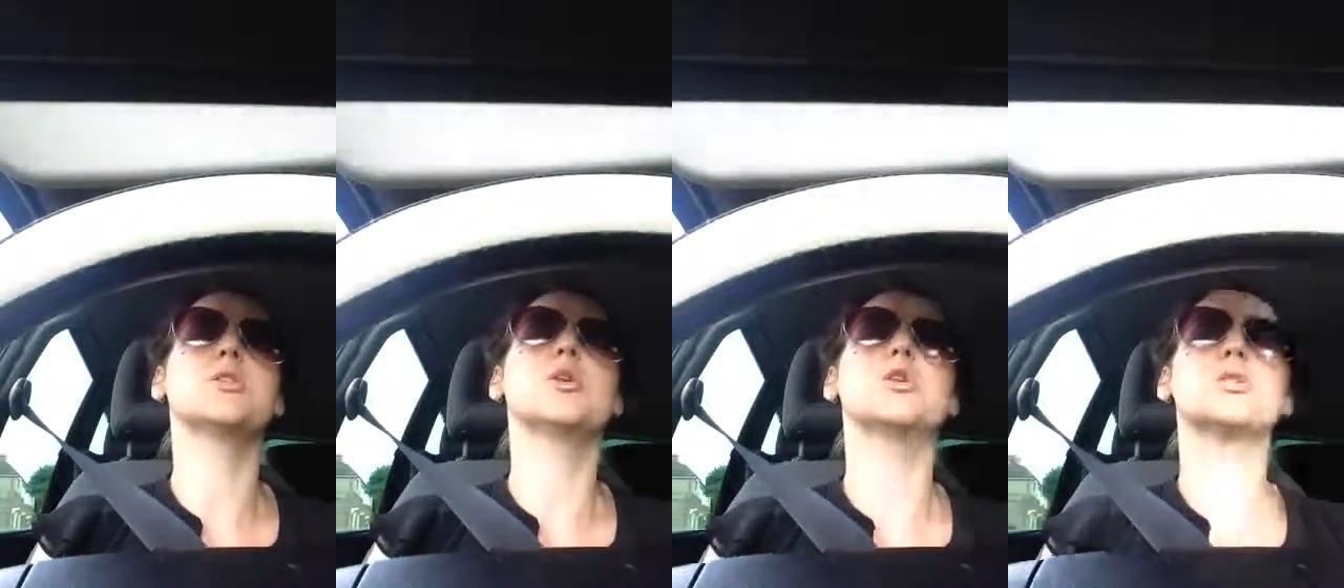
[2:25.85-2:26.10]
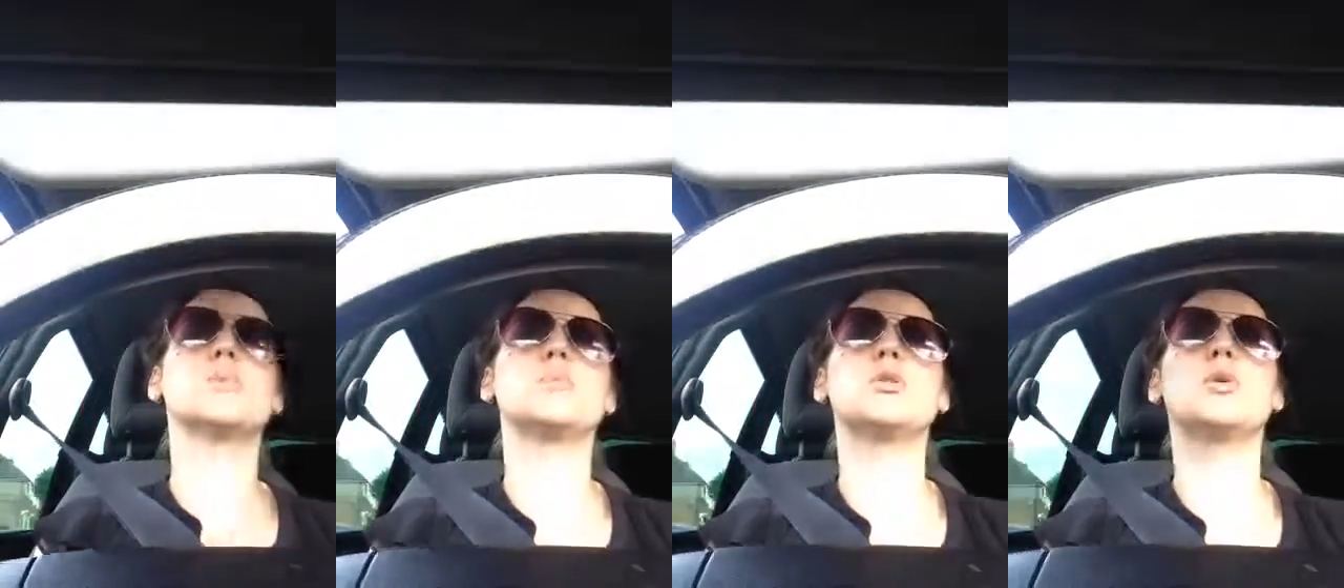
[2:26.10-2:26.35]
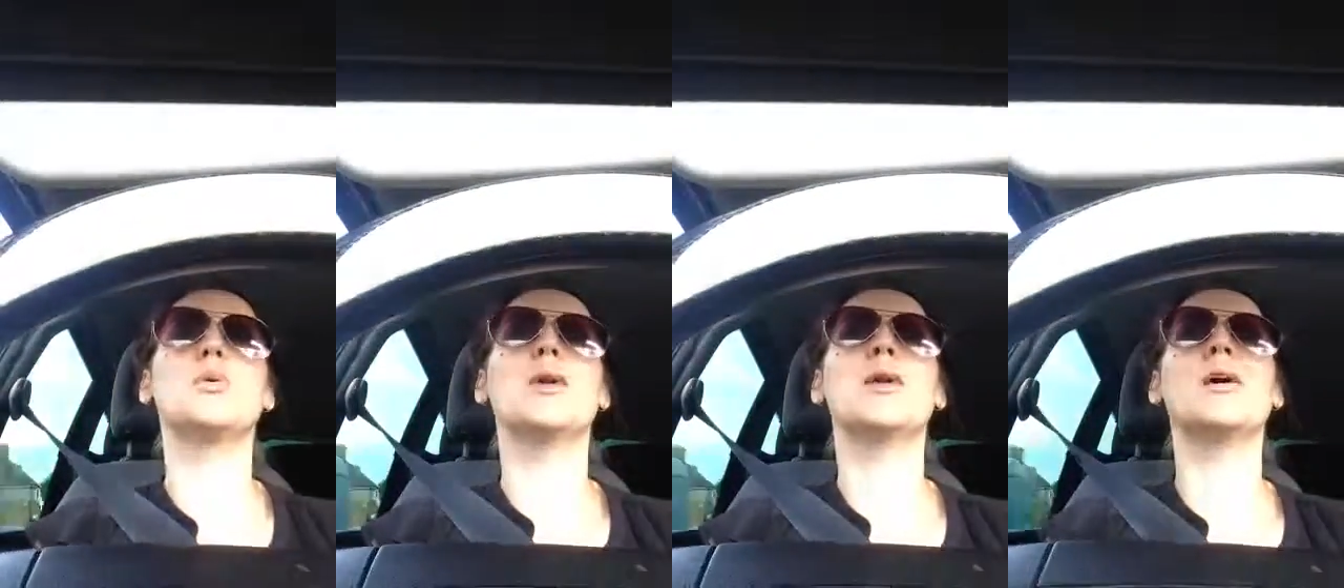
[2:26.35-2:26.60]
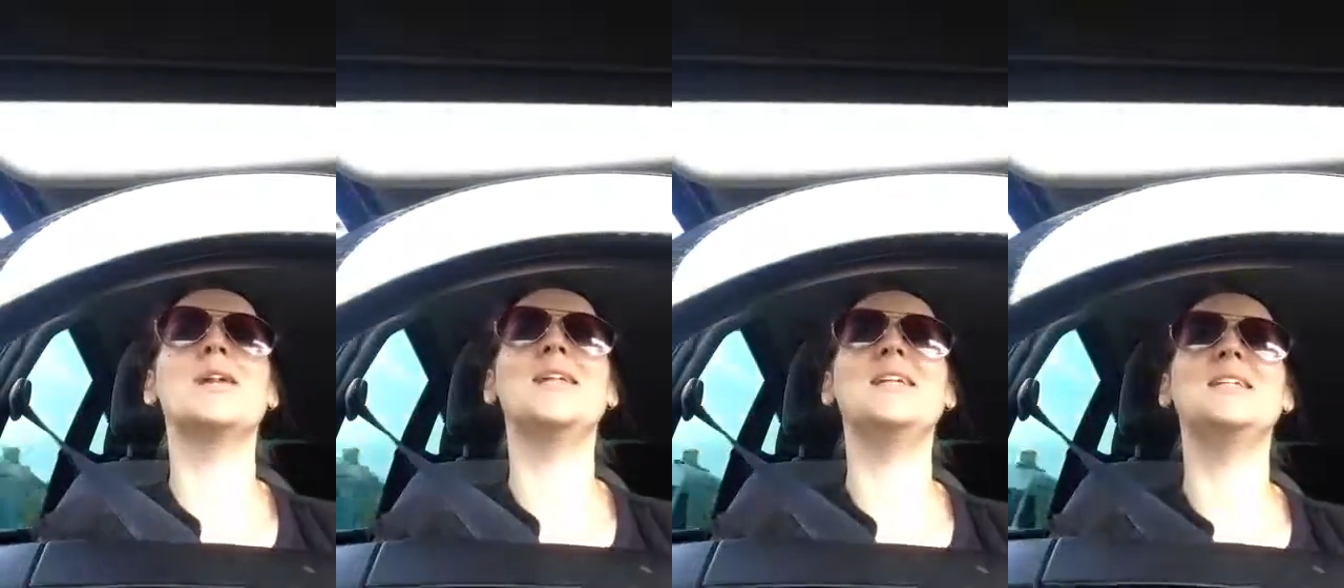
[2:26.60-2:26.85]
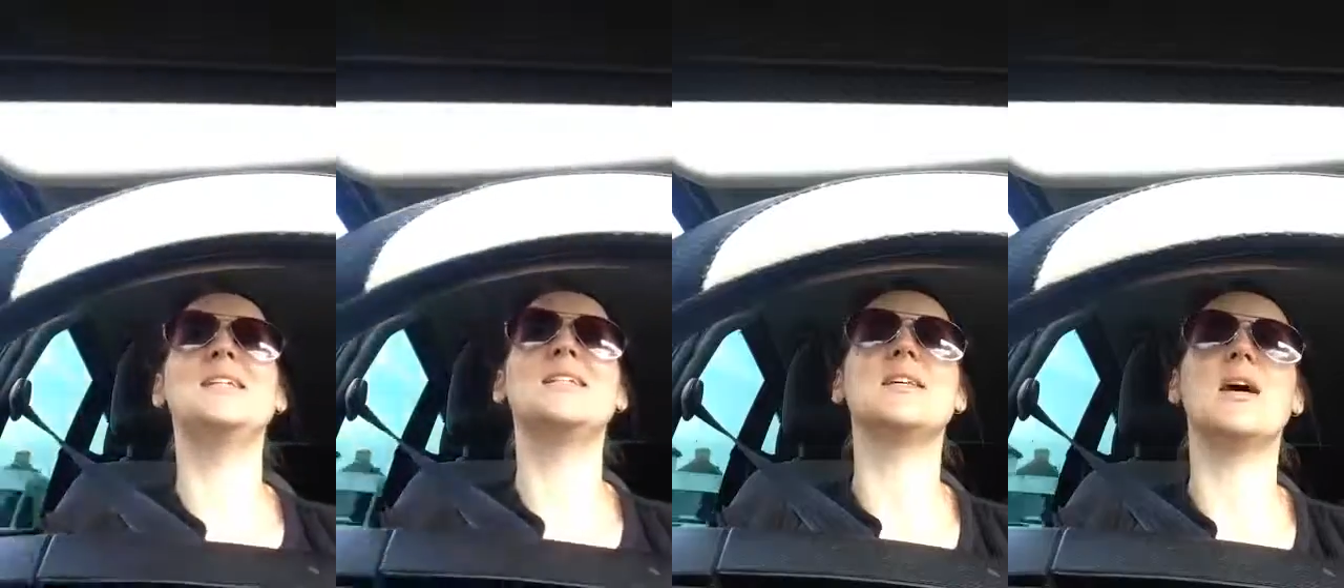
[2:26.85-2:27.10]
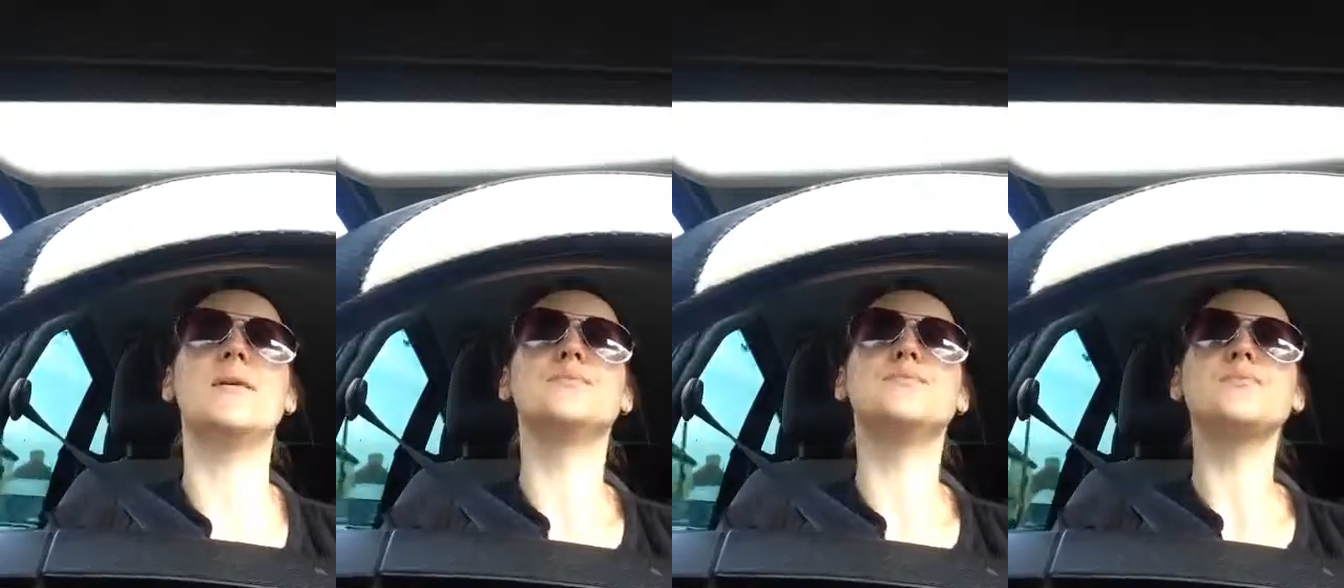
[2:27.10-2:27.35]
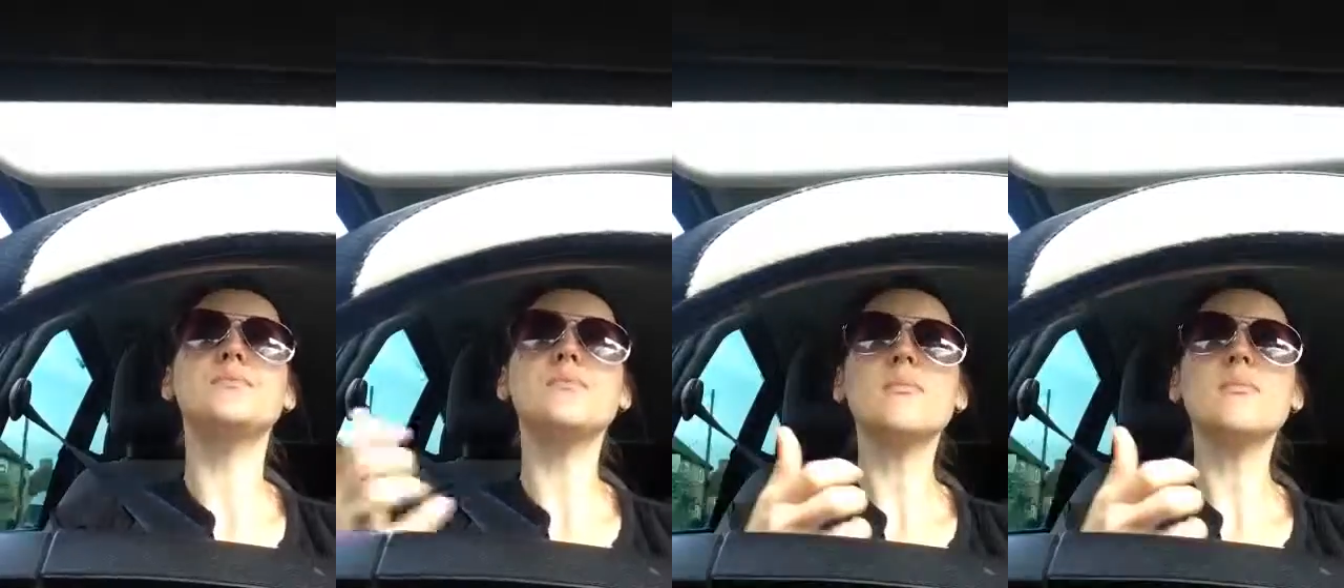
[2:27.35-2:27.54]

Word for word: to the hospital and I needed a uh,